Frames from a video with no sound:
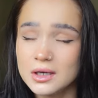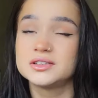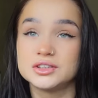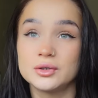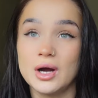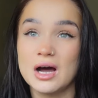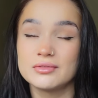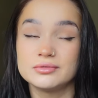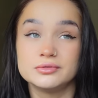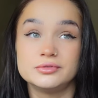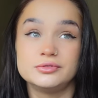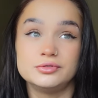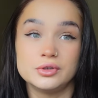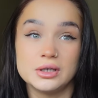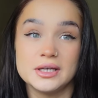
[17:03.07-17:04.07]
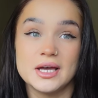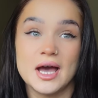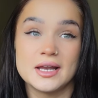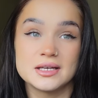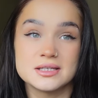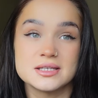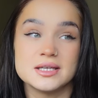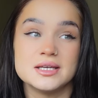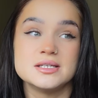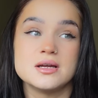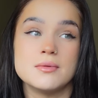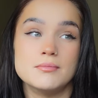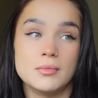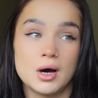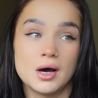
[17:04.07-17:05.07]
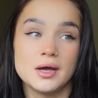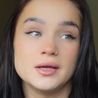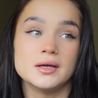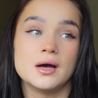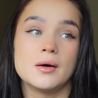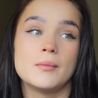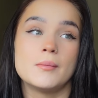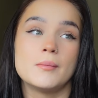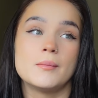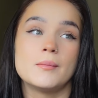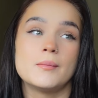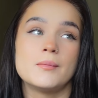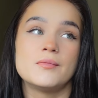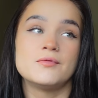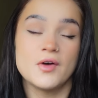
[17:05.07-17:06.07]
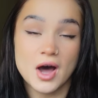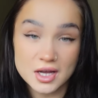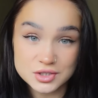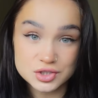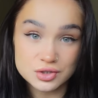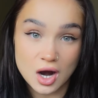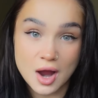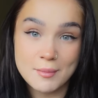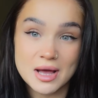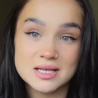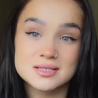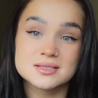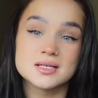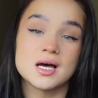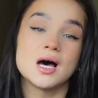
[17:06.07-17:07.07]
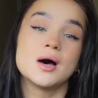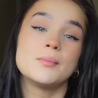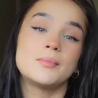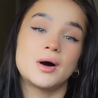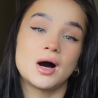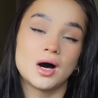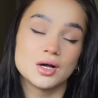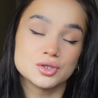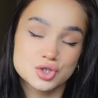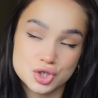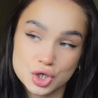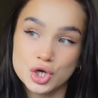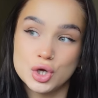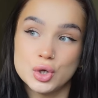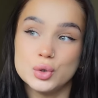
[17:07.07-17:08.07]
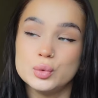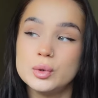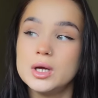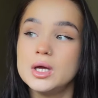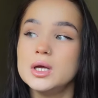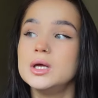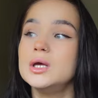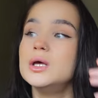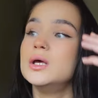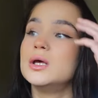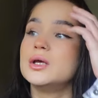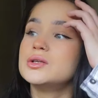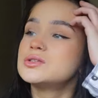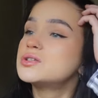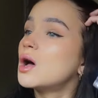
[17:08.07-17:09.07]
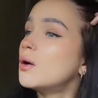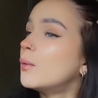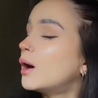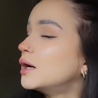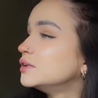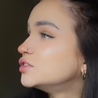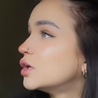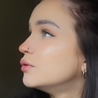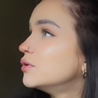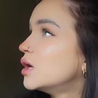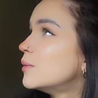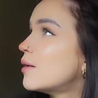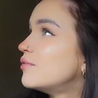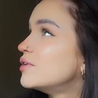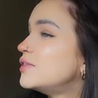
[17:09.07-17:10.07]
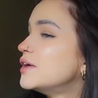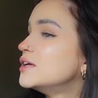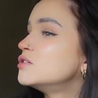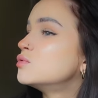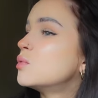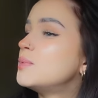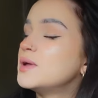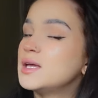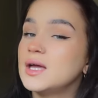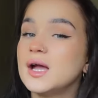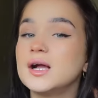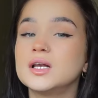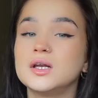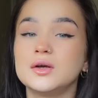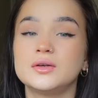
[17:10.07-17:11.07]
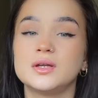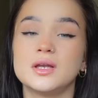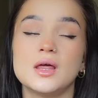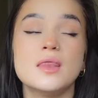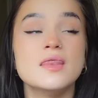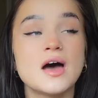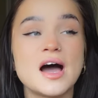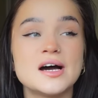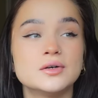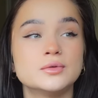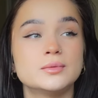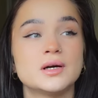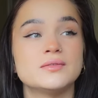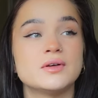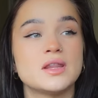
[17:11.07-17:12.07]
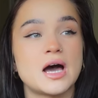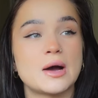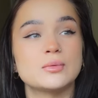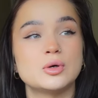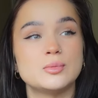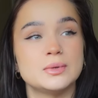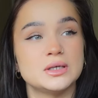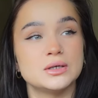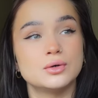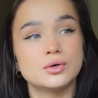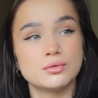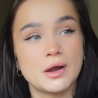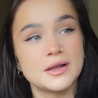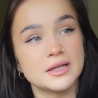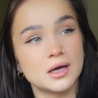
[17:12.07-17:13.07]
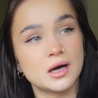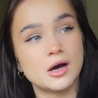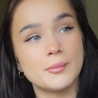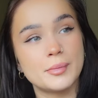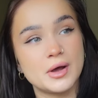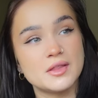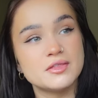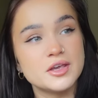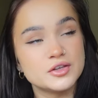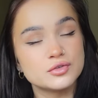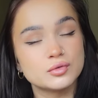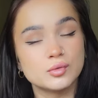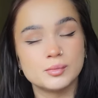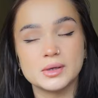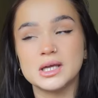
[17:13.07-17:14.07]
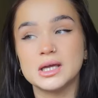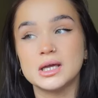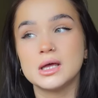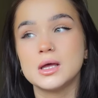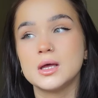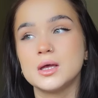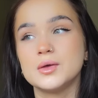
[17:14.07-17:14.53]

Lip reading: Still haven't fully edited my first trimester part two. So I don't know whether this will be included in that or whether that will be already up and this will be